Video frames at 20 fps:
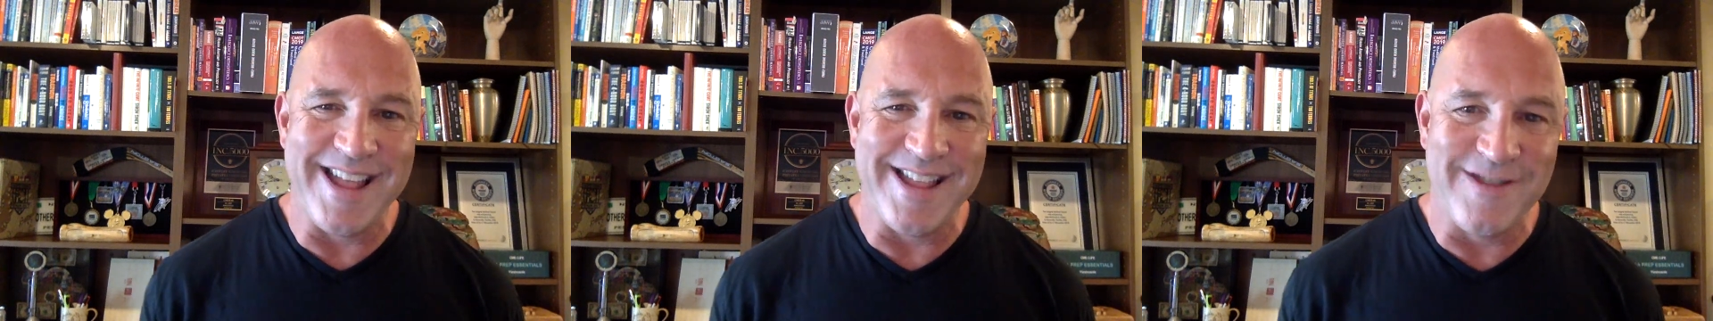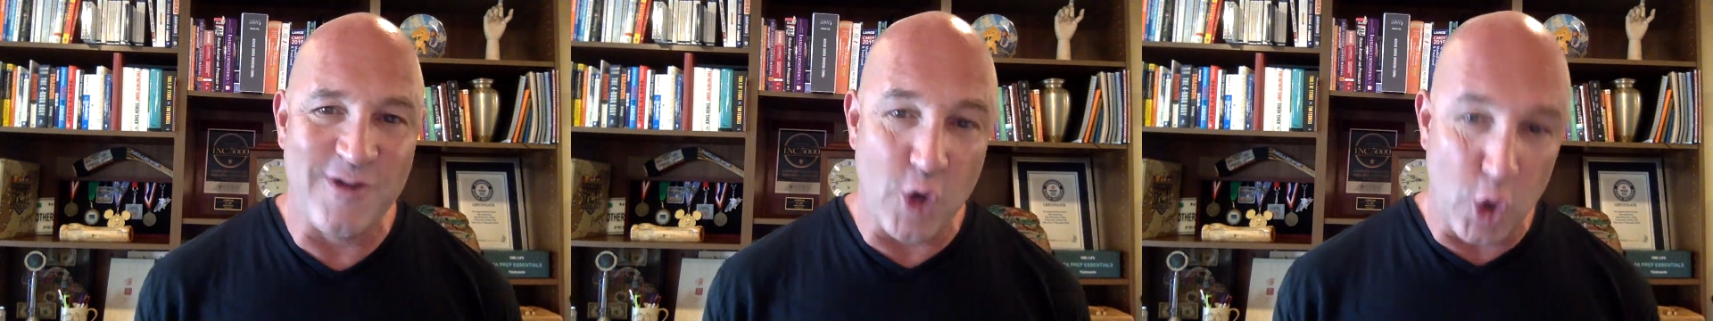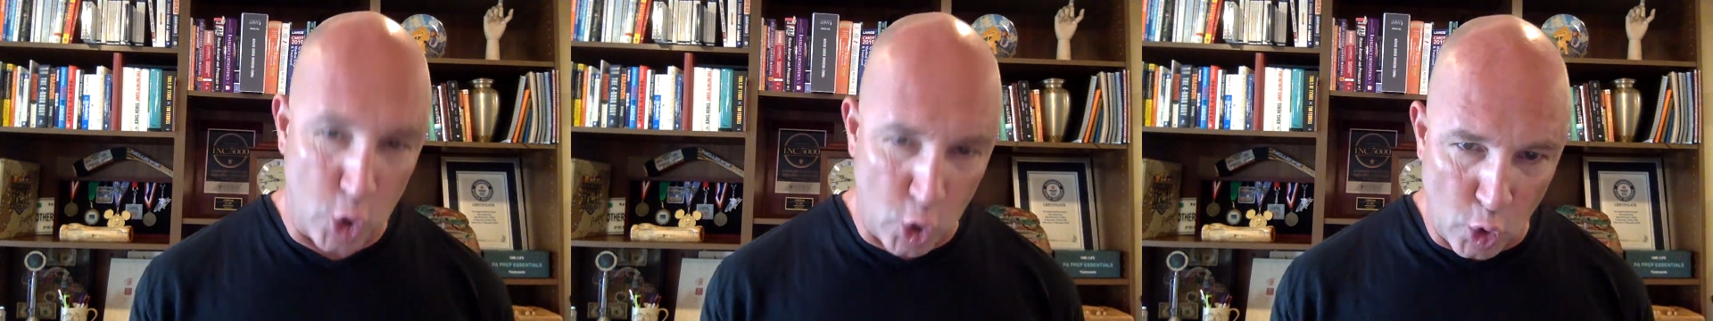
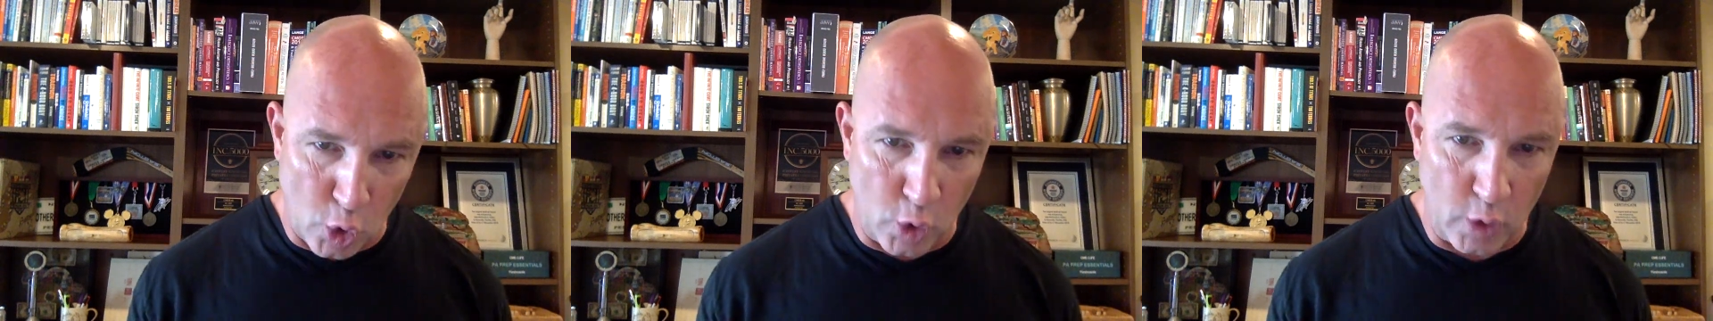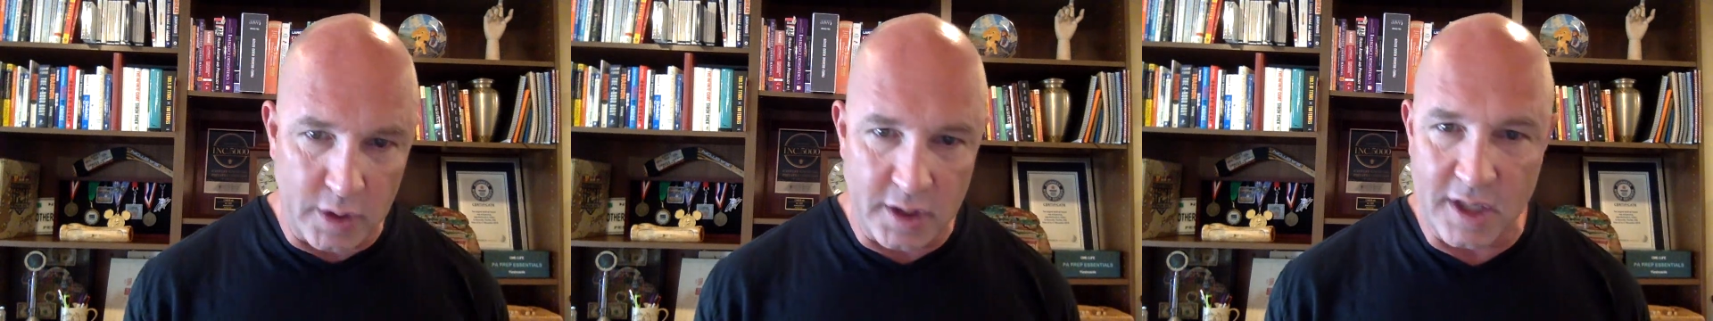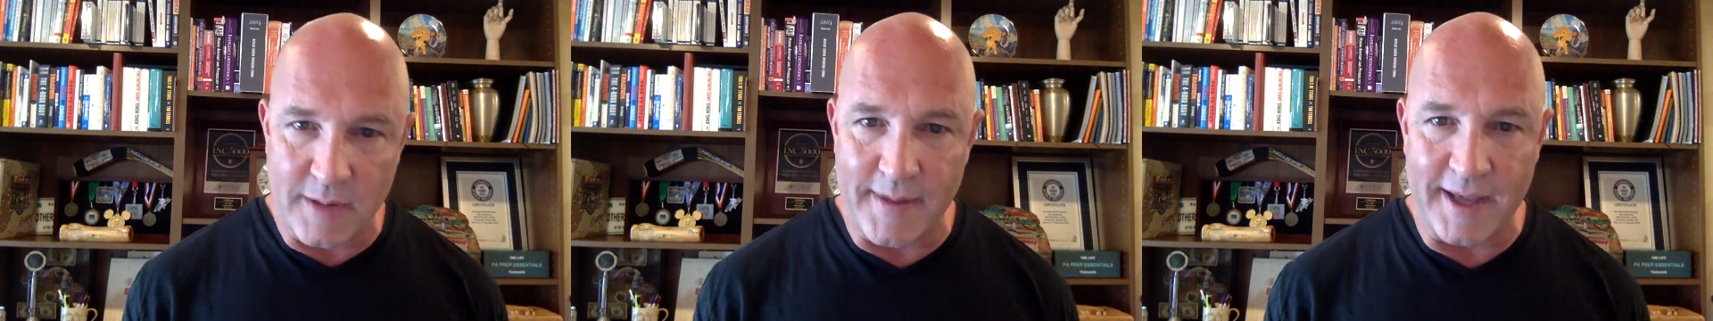
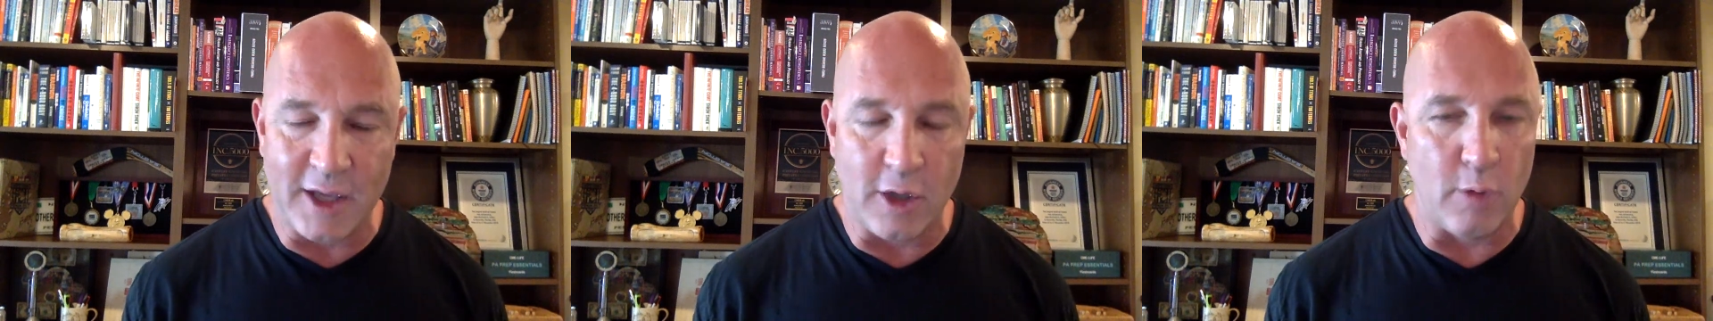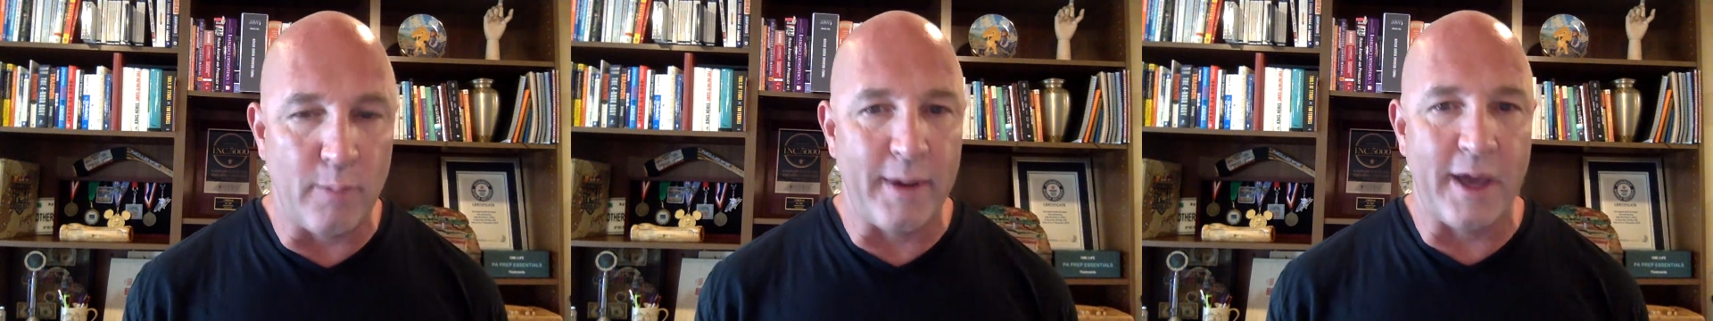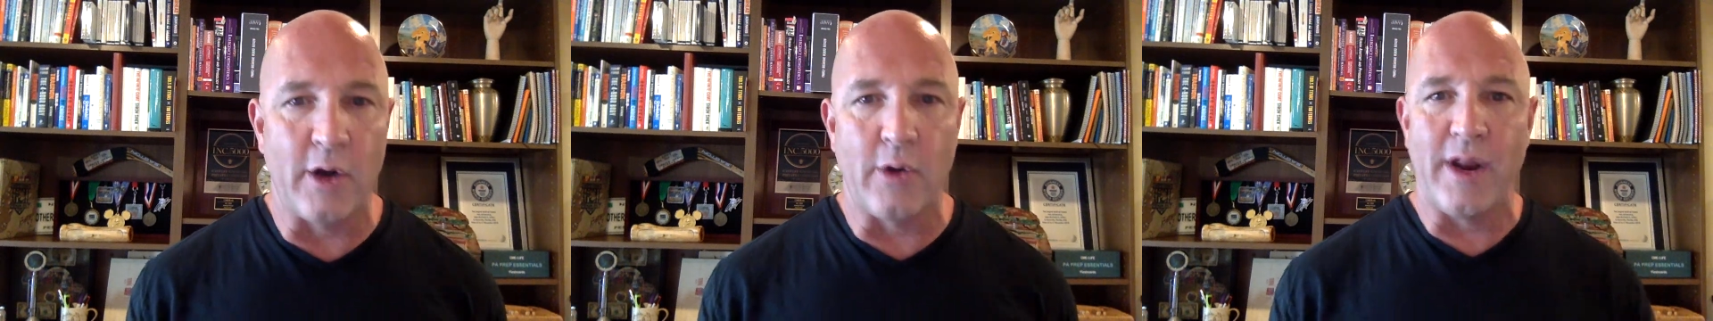tools to make you
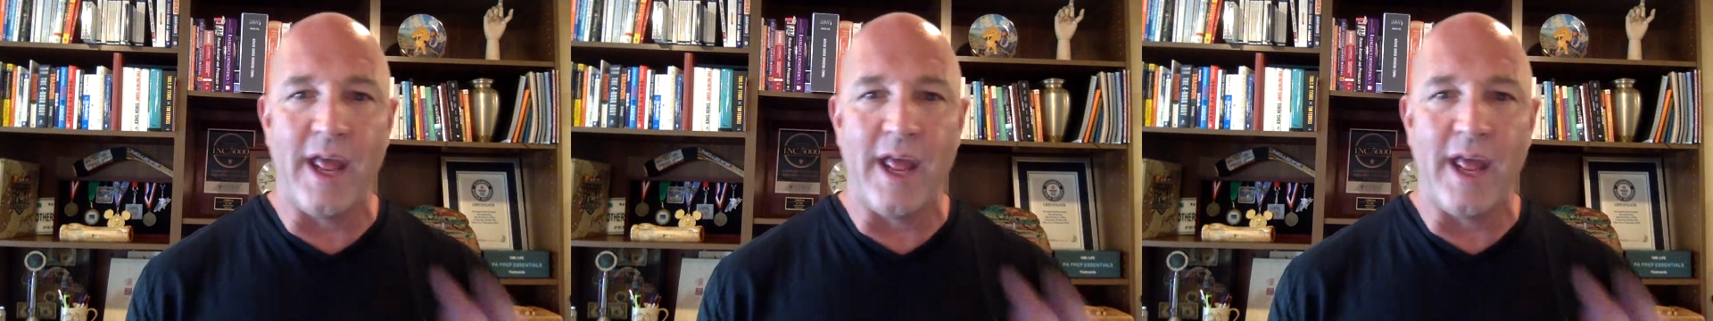better